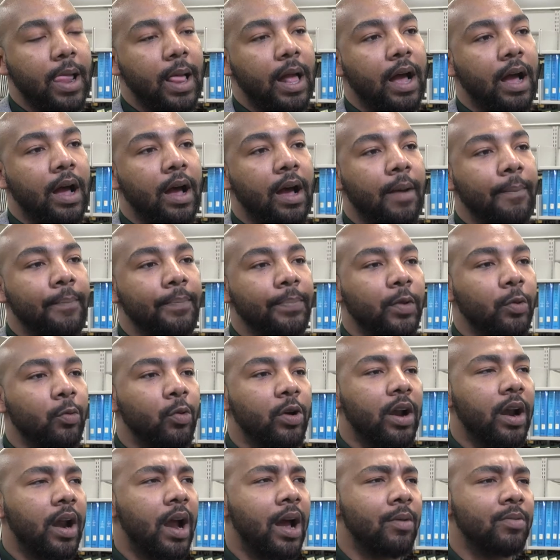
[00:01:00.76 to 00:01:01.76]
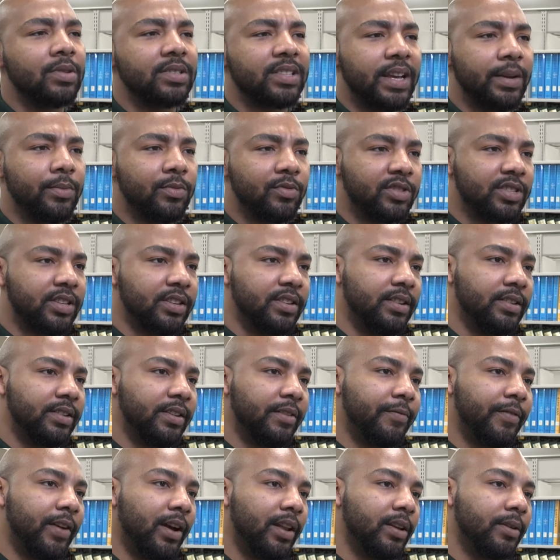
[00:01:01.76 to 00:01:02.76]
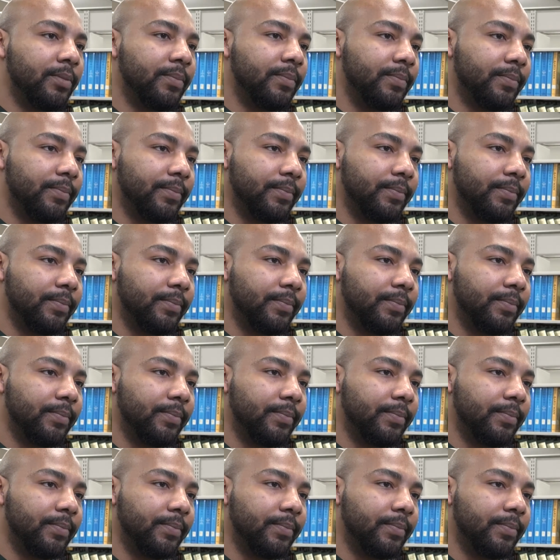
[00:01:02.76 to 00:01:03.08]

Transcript: um, where I was able to develop